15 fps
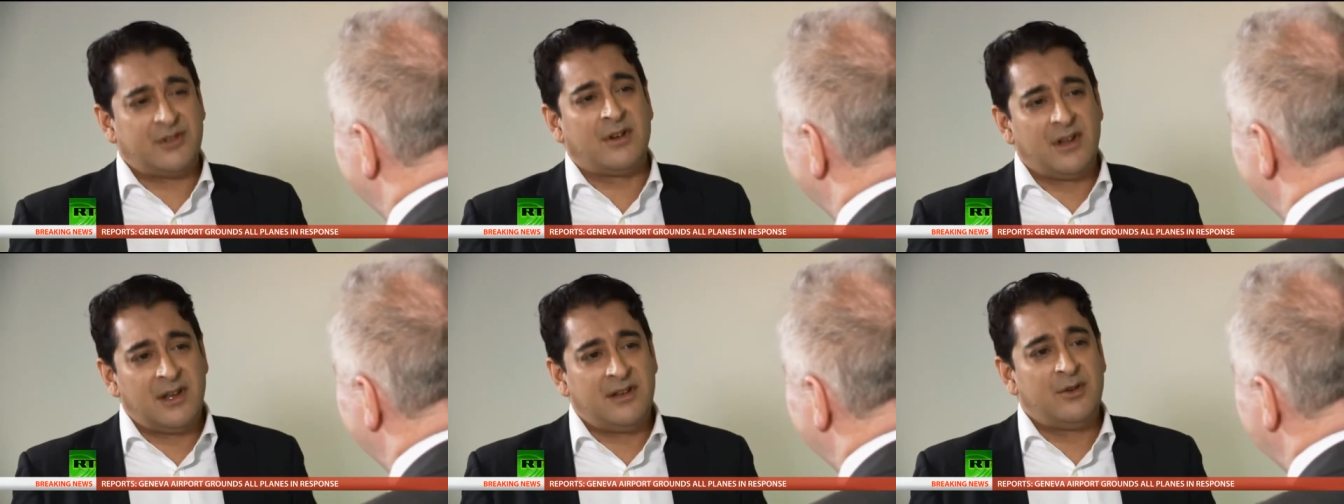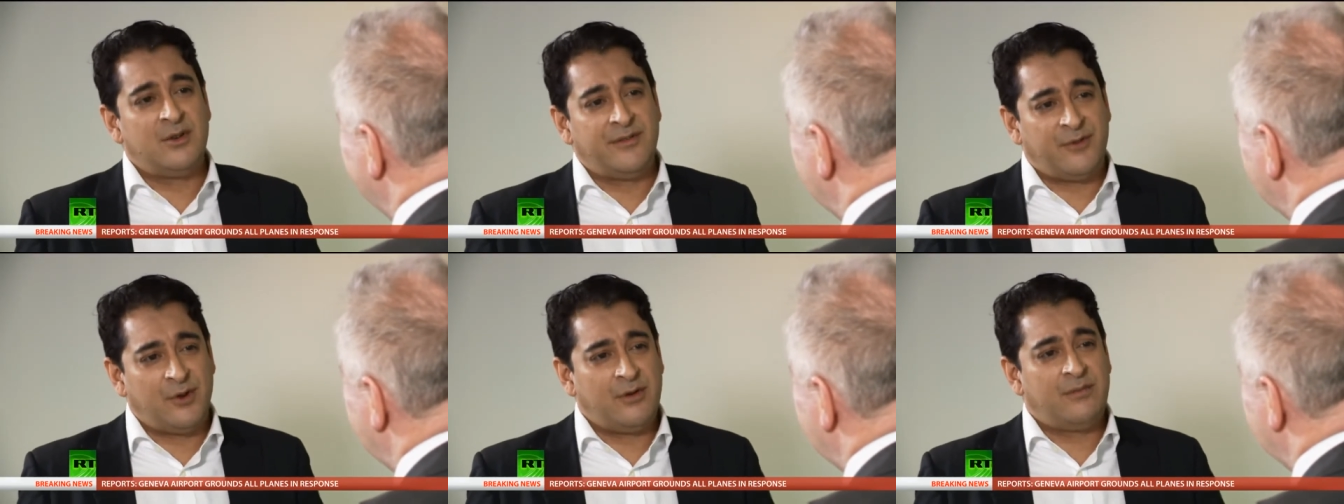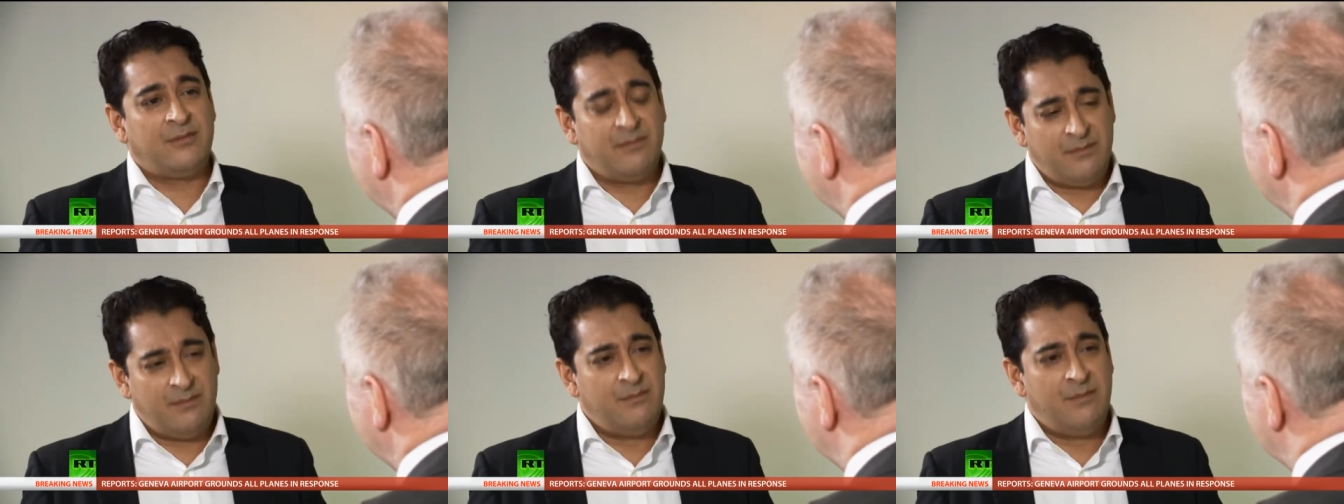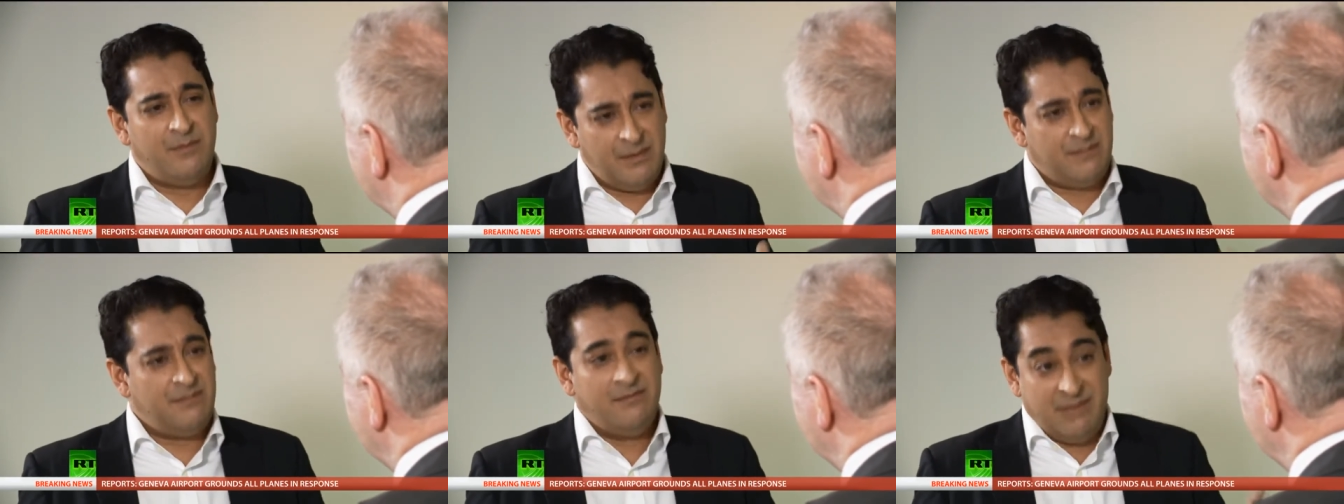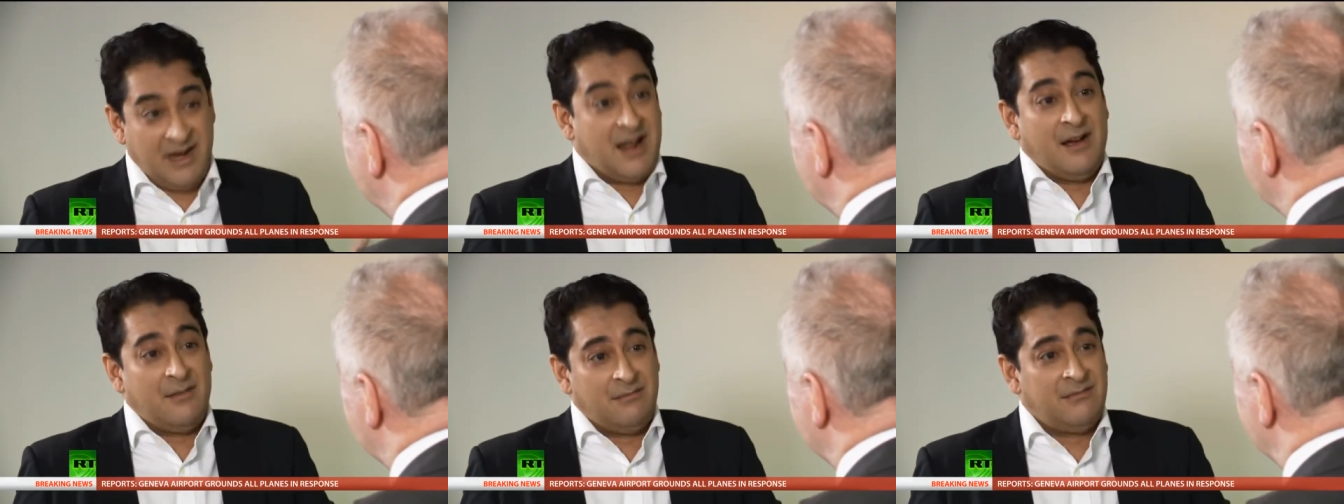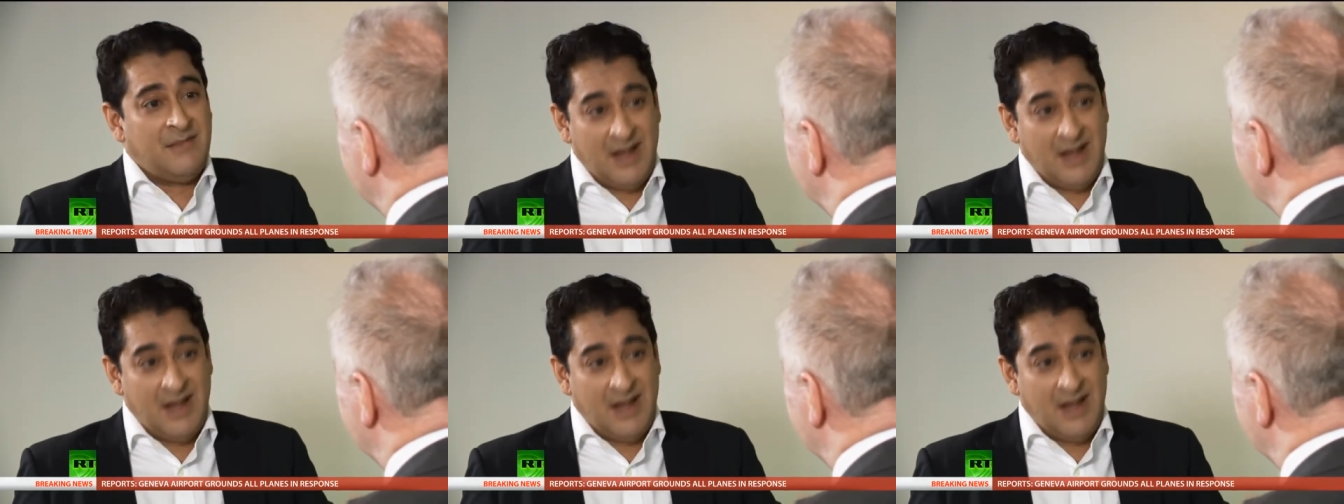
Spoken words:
you're going to do if you become